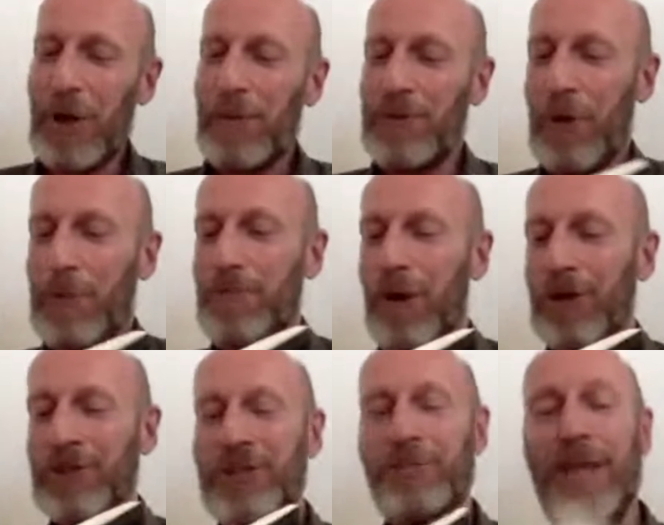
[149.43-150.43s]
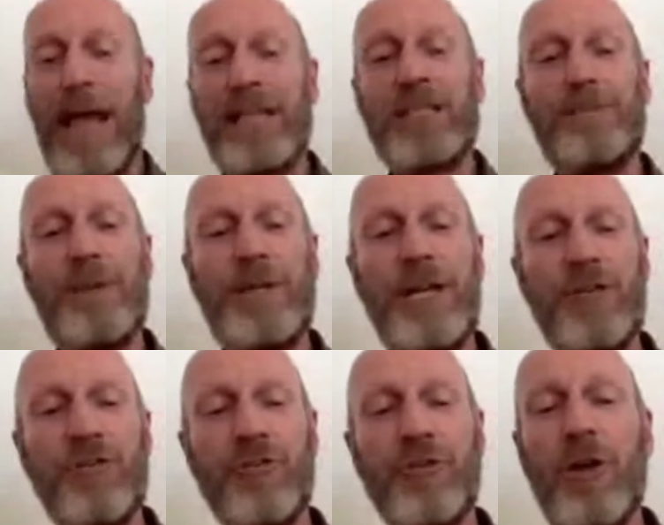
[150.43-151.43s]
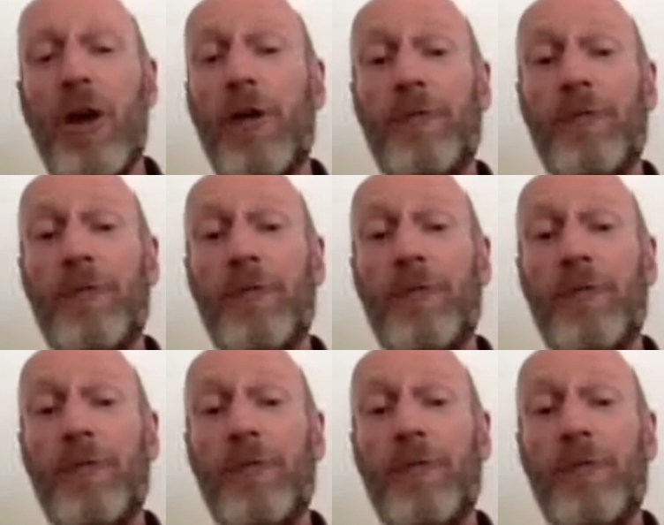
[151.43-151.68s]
with no possible explanation